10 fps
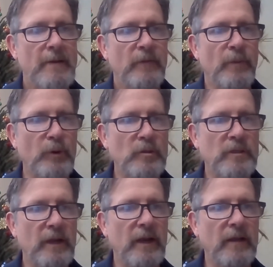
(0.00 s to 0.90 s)
The
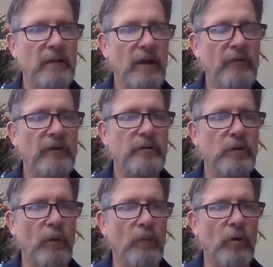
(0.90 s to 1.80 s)
person that I love and
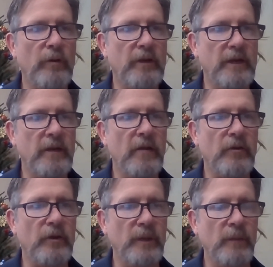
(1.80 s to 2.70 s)
adore more than any
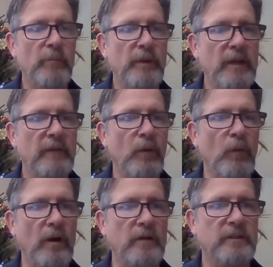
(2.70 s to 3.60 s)
other human being that
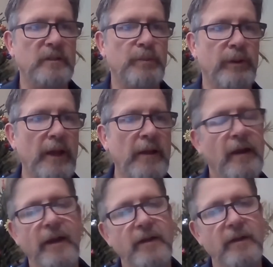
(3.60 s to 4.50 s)
walks this
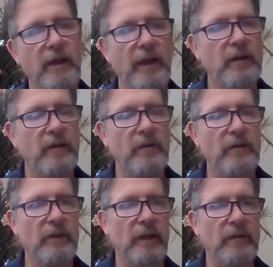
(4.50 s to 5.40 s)
planet, I couldn't
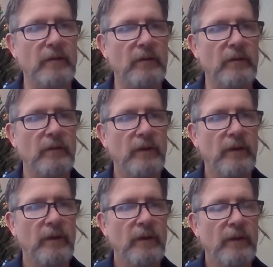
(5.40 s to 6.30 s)
do that to.
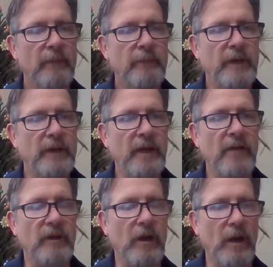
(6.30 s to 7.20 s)
I didn't
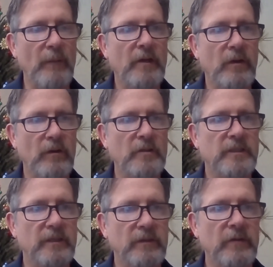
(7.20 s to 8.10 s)
have the common
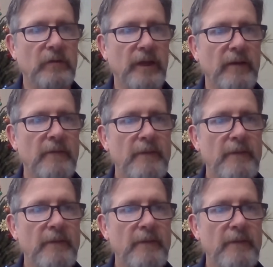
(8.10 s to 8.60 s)
courtesy to do that.